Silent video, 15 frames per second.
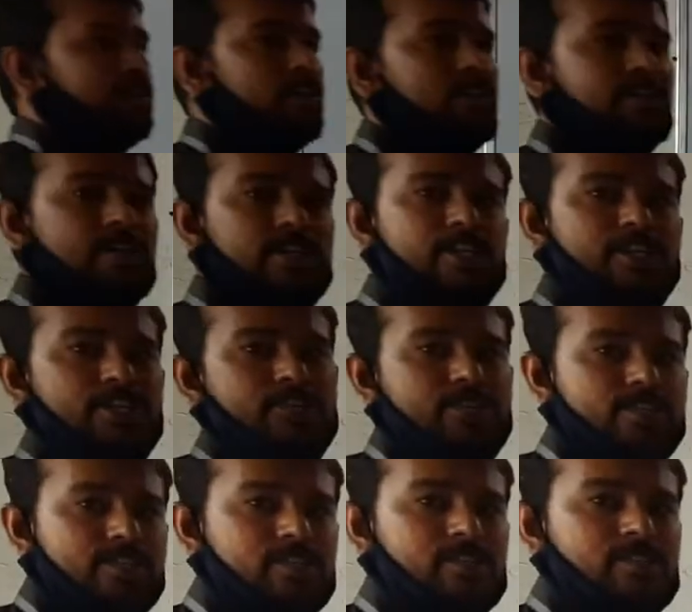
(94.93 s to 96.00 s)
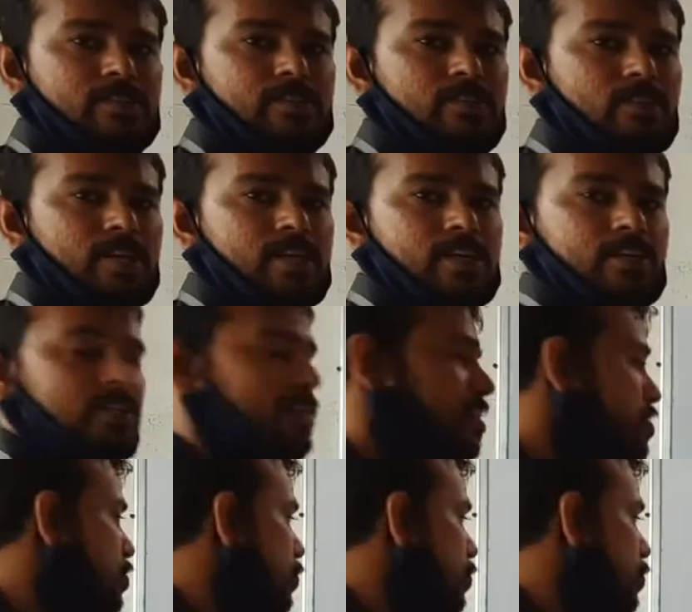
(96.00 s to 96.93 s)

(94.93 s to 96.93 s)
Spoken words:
governing equation. Okay, so